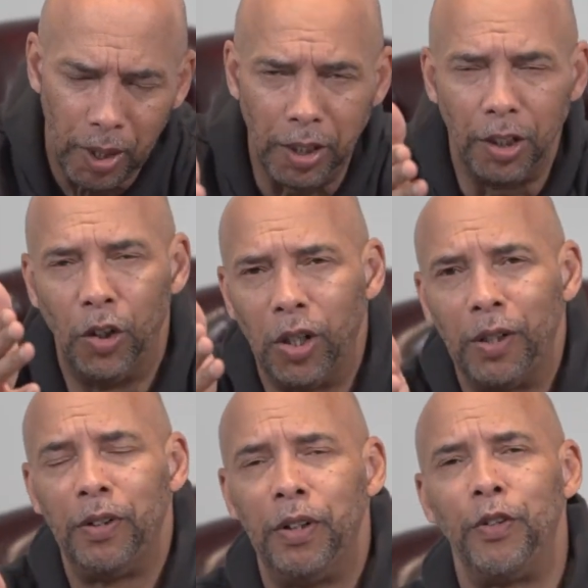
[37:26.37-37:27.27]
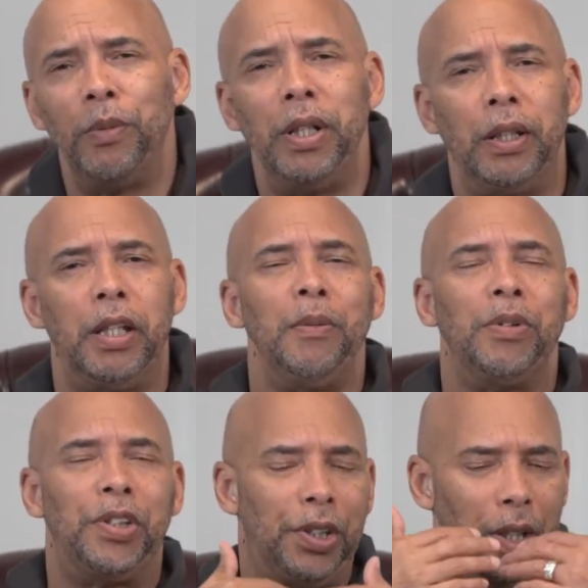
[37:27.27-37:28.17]
And in order for me to
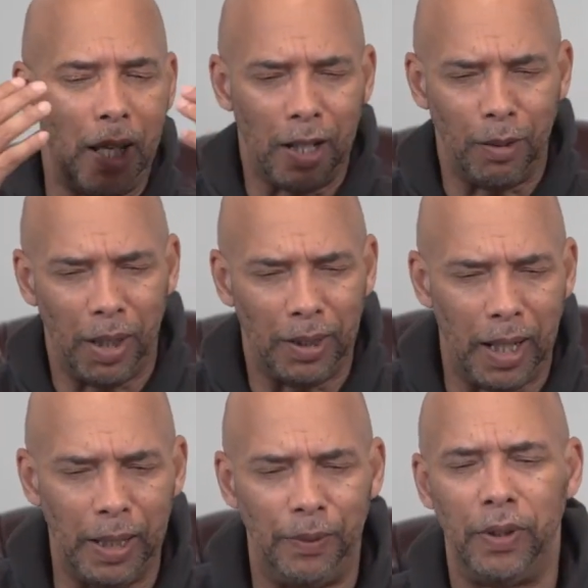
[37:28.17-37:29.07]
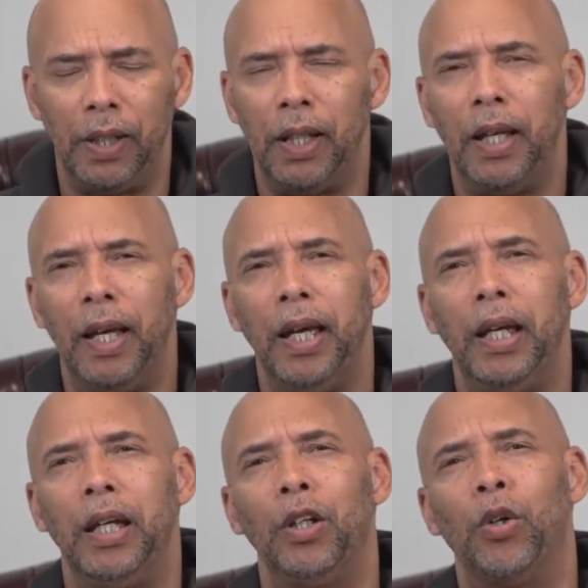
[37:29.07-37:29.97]
keep sin out of my life
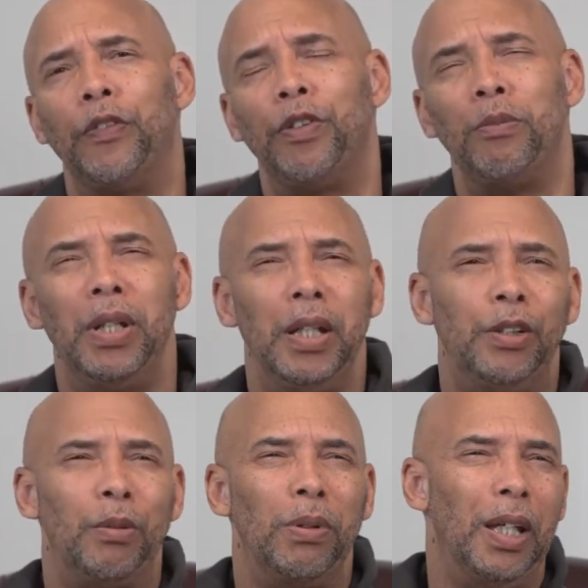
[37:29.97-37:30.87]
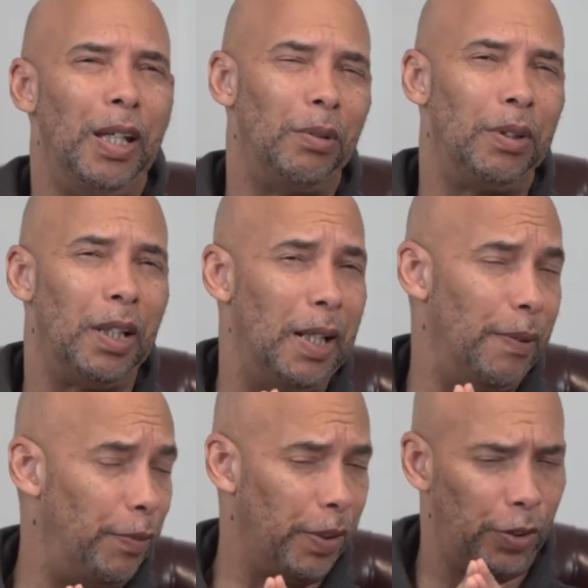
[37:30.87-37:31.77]
in order for me to be able to
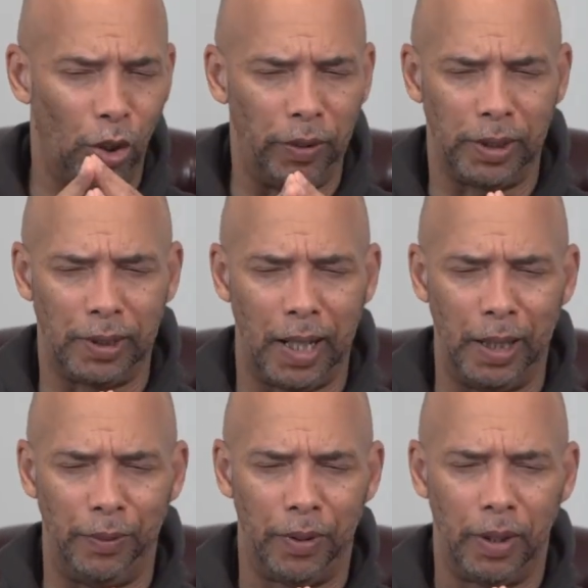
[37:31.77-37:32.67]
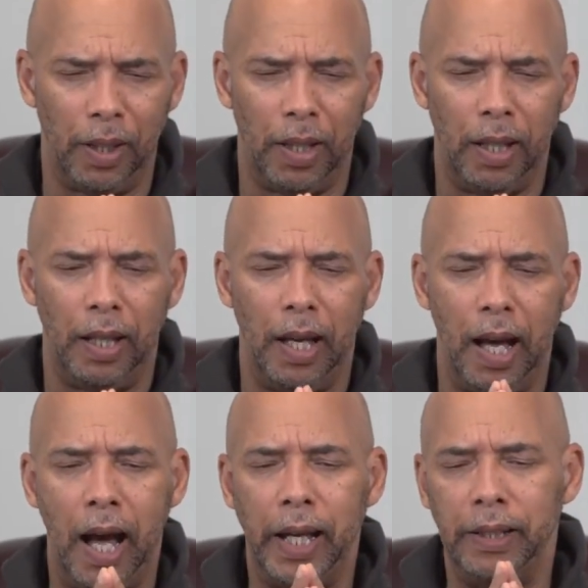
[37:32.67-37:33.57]
live a victorious life,
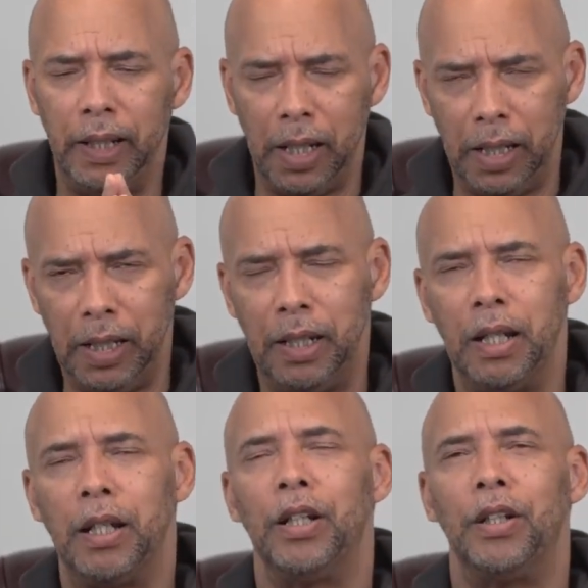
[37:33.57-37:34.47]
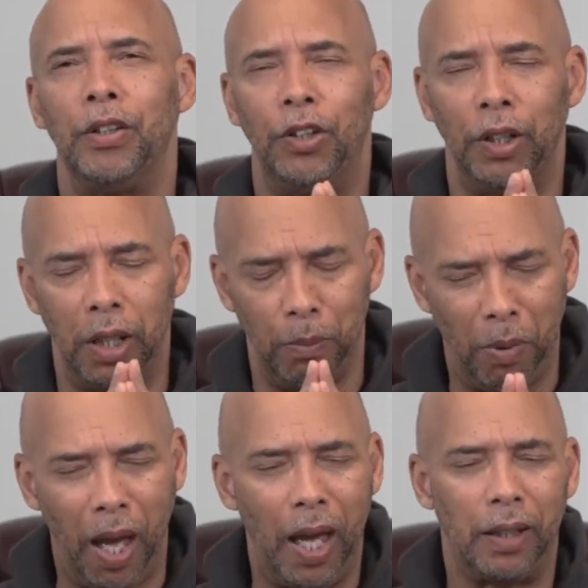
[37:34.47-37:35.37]
I need to get
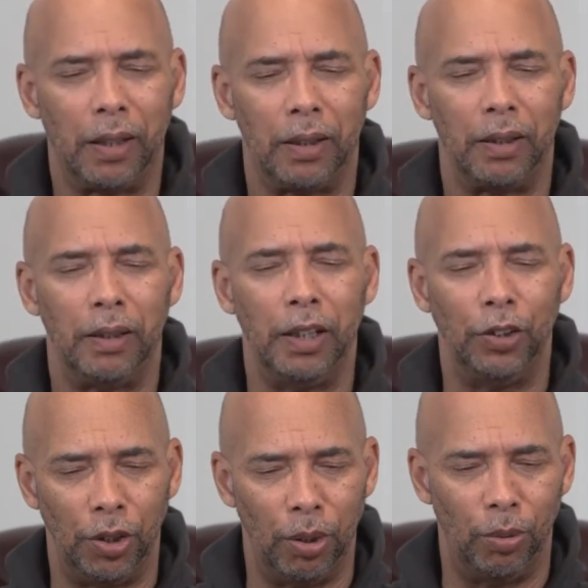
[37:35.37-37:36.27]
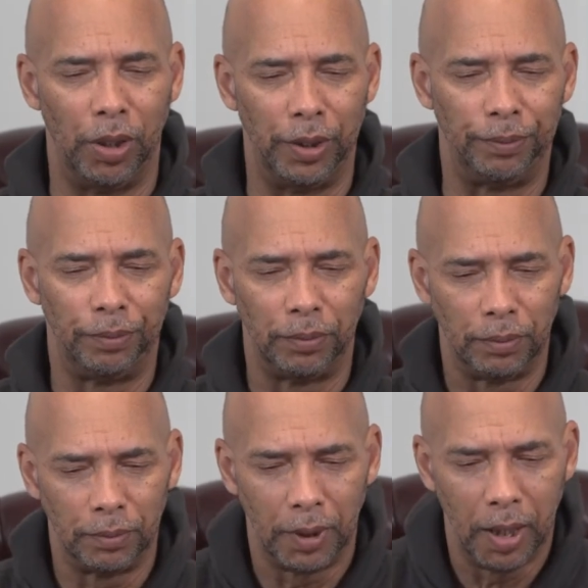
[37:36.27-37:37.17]
back into the Word.
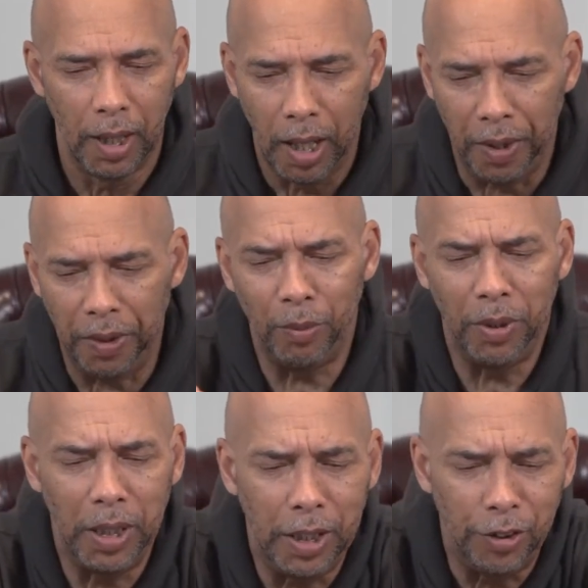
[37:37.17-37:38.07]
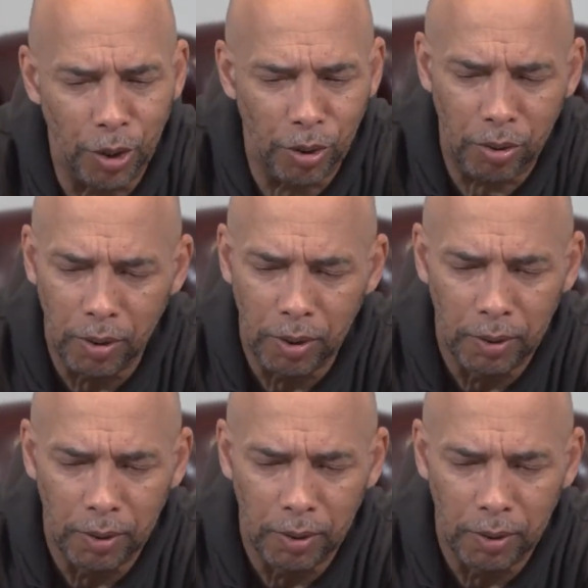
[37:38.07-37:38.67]
And then we need to